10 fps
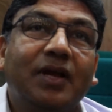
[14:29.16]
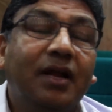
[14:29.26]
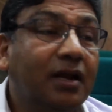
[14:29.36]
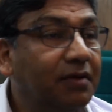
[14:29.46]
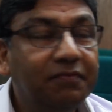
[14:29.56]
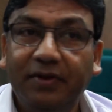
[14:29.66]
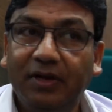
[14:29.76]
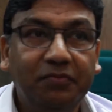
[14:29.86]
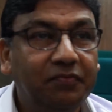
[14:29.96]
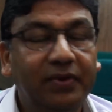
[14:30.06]
And I
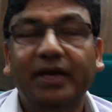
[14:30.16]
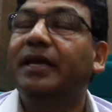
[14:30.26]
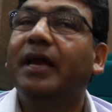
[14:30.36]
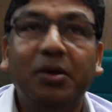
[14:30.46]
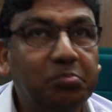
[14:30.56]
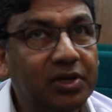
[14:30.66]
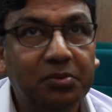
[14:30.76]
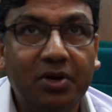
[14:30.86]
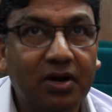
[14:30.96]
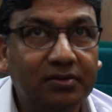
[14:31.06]
feel very happy
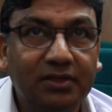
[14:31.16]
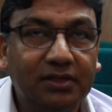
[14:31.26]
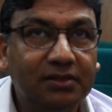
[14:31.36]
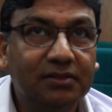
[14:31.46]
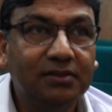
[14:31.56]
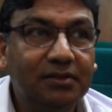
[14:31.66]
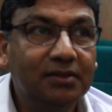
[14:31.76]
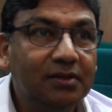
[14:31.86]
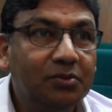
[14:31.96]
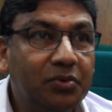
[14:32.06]
about it.
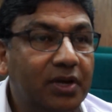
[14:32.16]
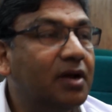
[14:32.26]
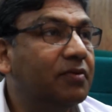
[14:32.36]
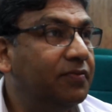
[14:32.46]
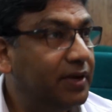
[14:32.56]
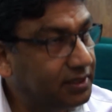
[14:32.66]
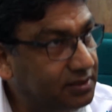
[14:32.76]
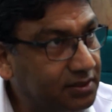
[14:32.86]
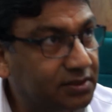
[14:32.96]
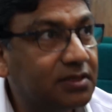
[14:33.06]
We are very
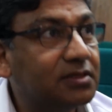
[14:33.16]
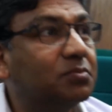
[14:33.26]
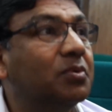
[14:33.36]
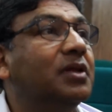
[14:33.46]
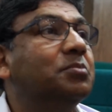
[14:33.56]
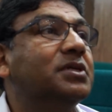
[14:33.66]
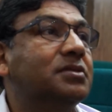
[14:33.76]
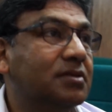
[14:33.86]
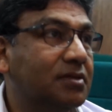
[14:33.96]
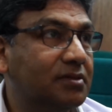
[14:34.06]
successful in
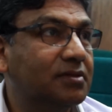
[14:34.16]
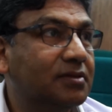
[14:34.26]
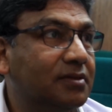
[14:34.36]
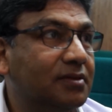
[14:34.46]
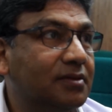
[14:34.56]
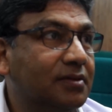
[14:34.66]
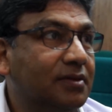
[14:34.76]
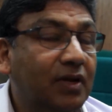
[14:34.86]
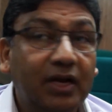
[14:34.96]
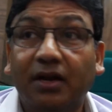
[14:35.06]
business.
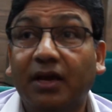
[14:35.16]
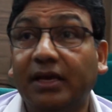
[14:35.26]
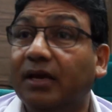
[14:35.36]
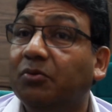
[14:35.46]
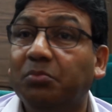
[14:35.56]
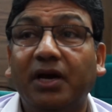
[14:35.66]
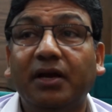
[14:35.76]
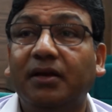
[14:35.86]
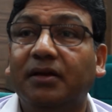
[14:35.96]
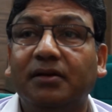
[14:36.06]
And I give
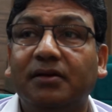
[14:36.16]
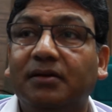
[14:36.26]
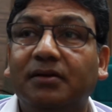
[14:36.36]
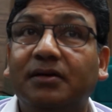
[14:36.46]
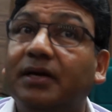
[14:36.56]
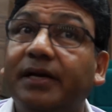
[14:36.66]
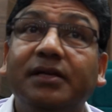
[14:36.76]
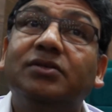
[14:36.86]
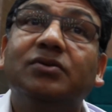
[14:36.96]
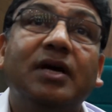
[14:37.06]
my
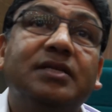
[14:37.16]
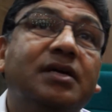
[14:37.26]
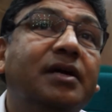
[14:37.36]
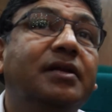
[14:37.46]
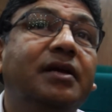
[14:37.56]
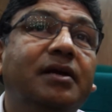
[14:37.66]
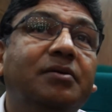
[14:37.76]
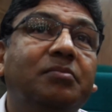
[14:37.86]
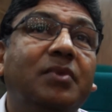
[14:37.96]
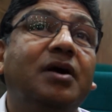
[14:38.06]
credit to Acharya
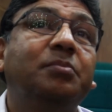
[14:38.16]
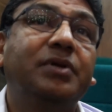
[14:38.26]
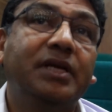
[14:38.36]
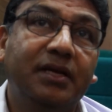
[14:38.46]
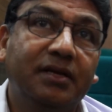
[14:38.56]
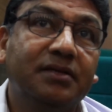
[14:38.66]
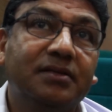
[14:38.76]
Mahapragya.